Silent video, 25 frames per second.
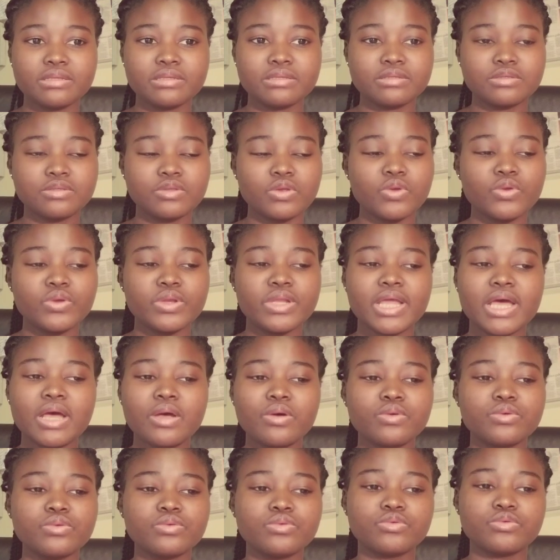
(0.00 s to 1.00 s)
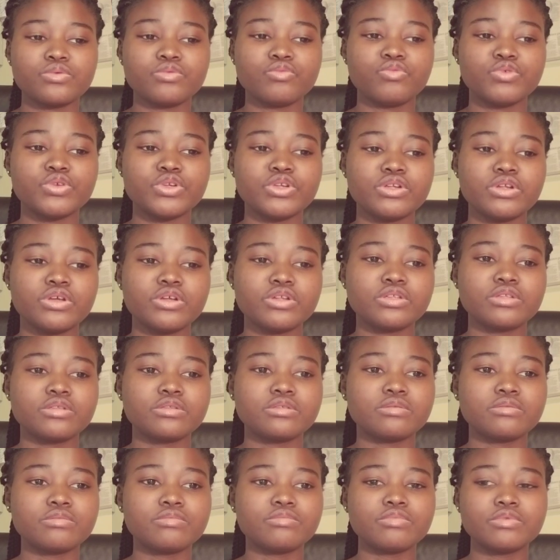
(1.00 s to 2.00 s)
So now will not
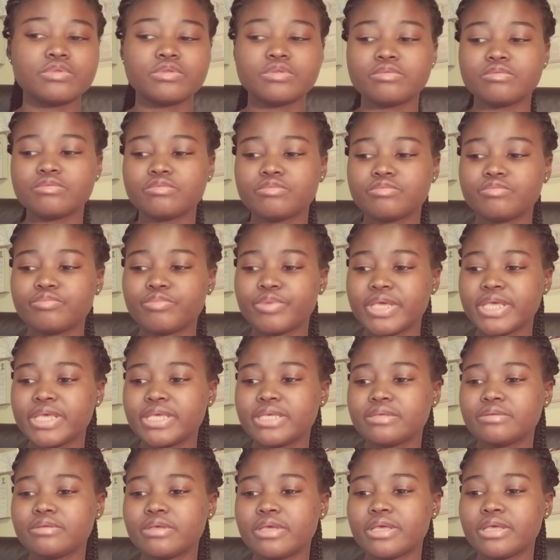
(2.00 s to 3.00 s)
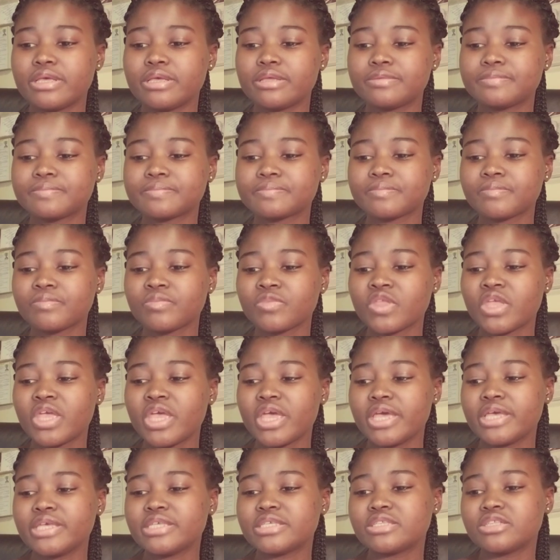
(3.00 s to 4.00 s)
be
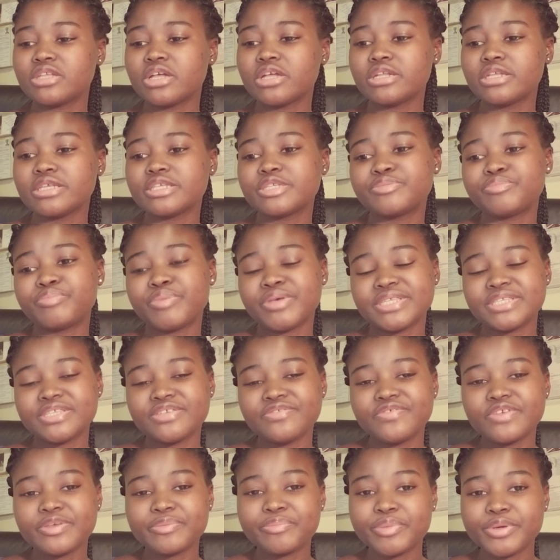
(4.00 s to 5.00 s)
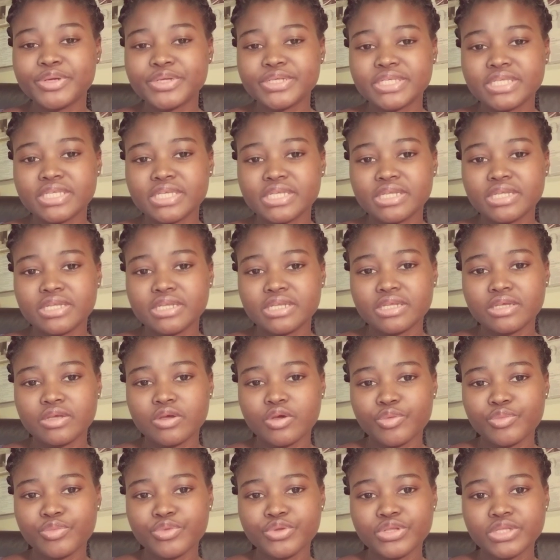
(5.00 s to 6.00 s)
it's not a specific person in the
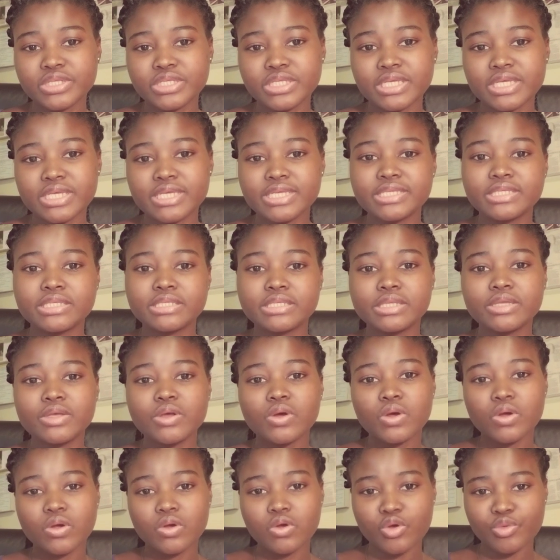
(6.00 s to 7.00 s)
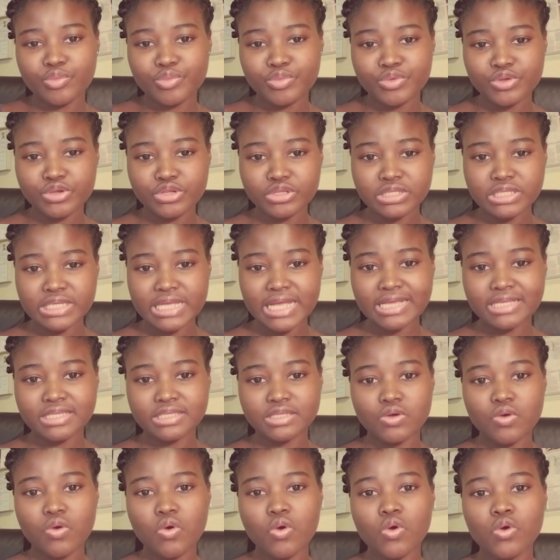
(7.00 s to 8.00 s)
community, it's the community as
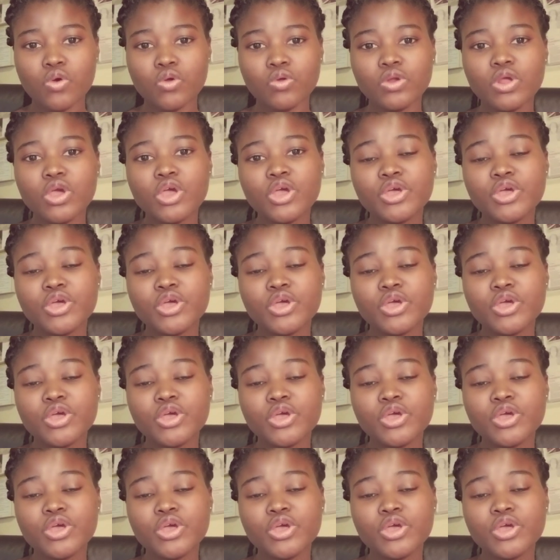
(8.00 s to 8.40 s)
a whole